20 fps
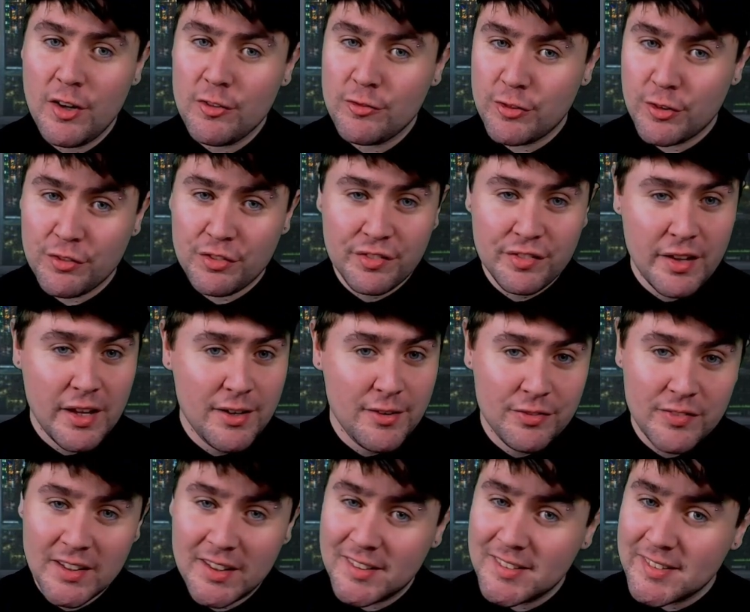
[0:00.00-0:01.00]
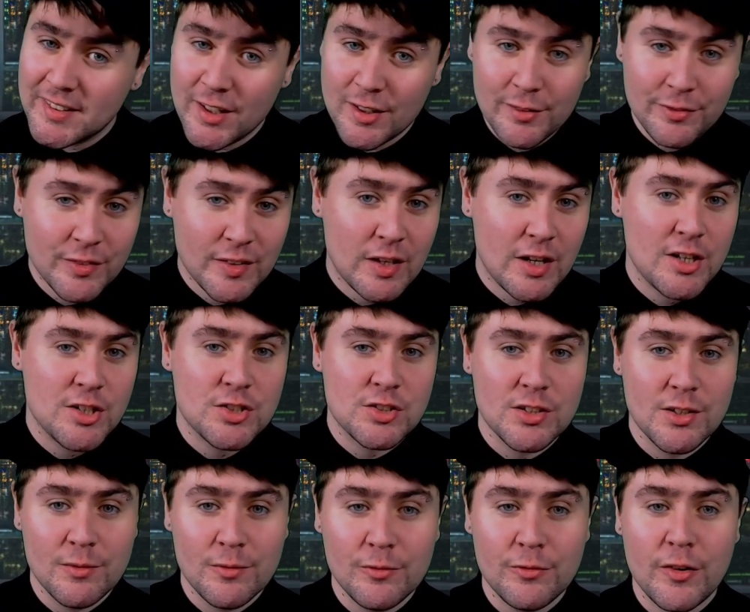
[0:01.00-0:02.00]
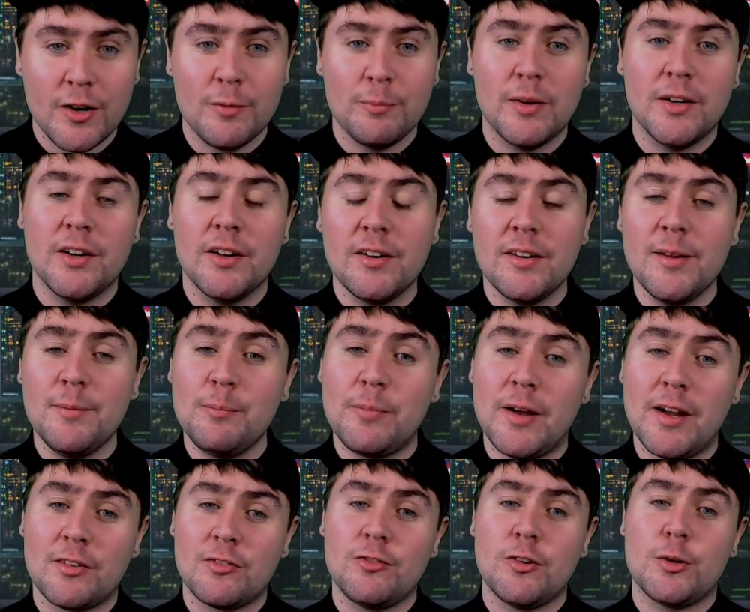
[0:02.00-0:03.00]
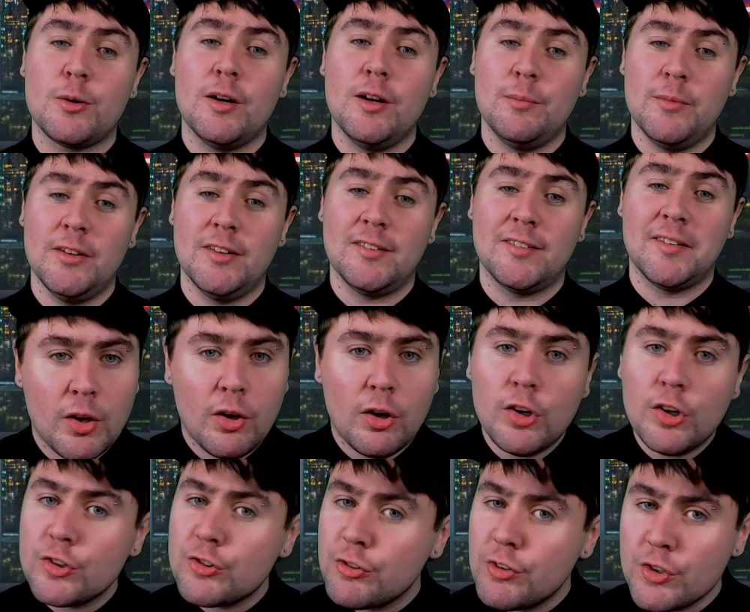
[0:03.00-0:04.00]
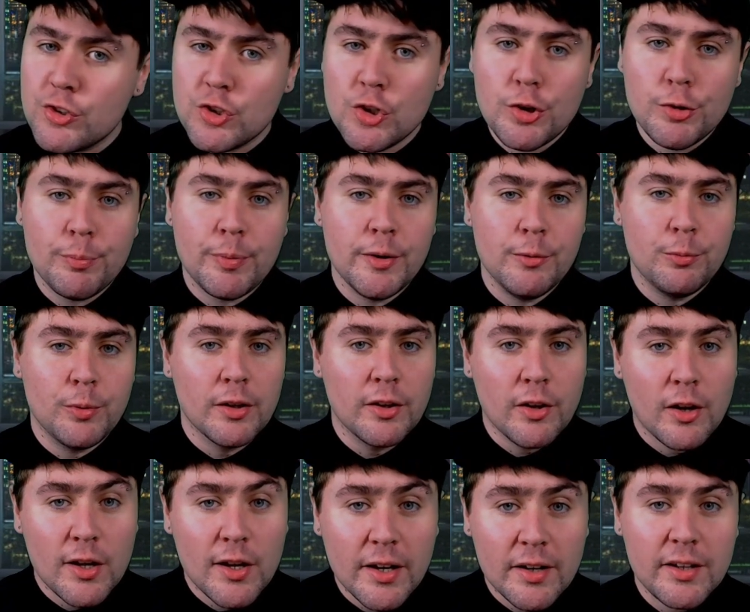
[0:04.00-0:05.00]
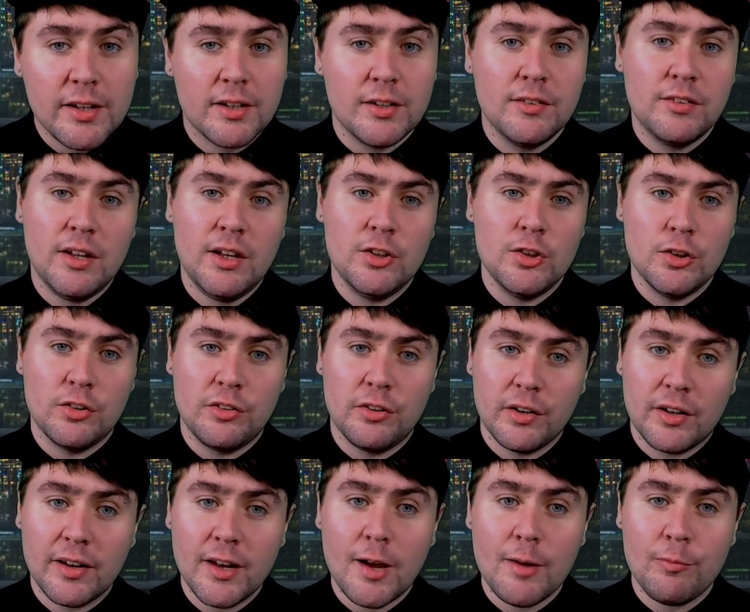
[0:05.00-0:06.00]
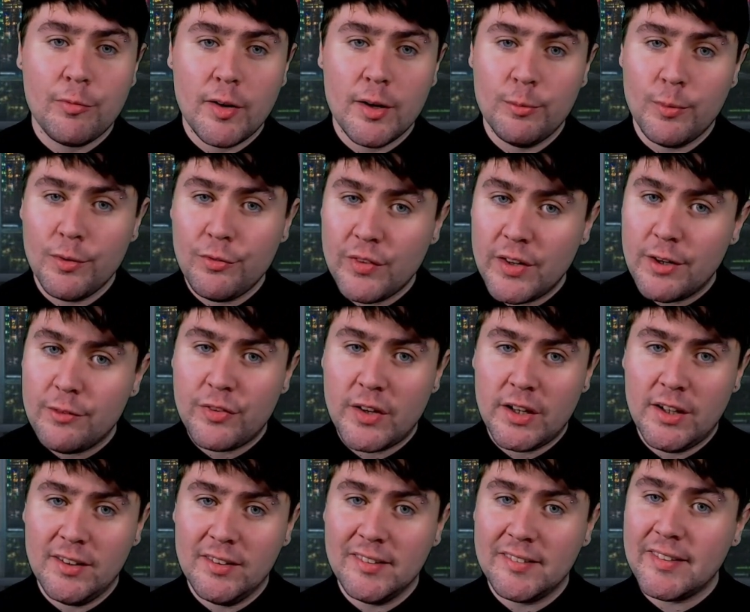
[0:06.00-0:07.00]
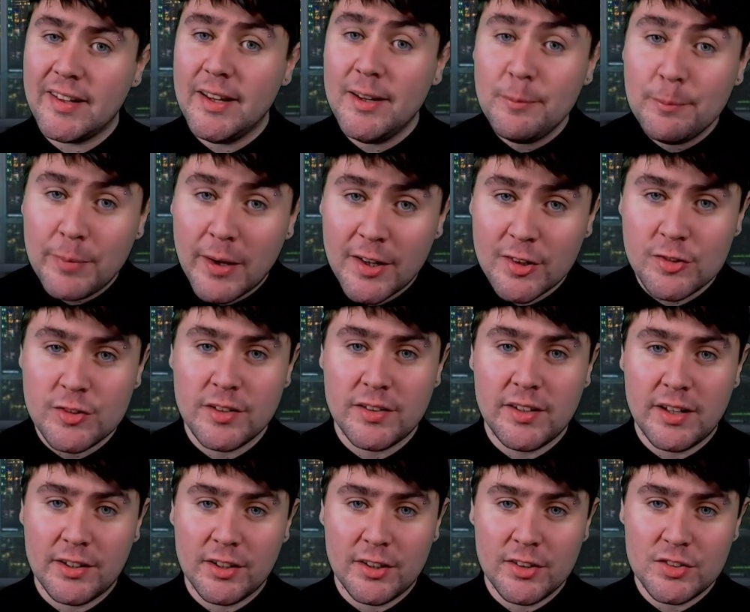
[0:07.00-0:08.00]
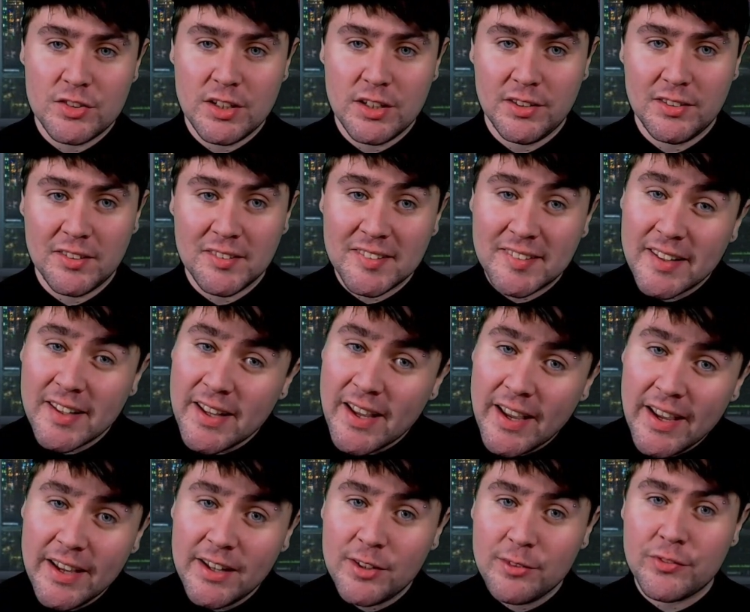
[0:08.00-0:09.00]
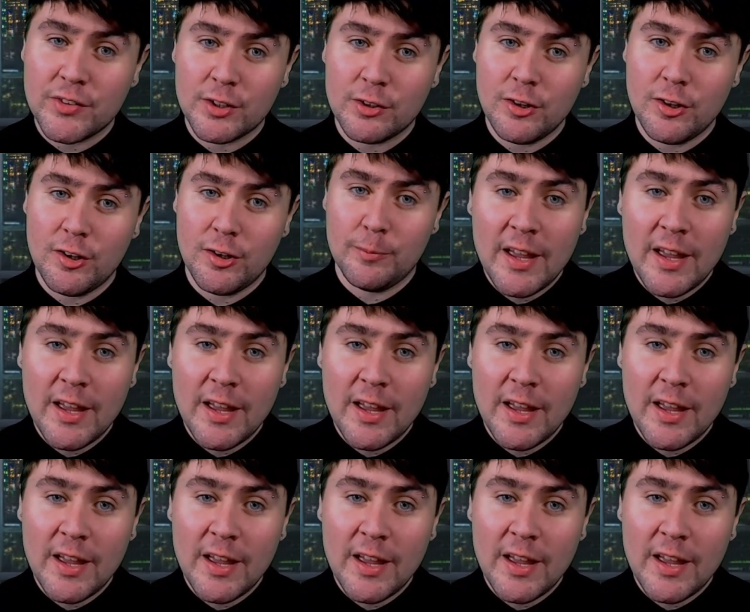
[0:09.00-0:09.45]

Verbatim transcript: through safety, certification and environmental impact requirements. Archer and Joby will likely continue to collaborate with innovators in battery technology to stay ahead of the curve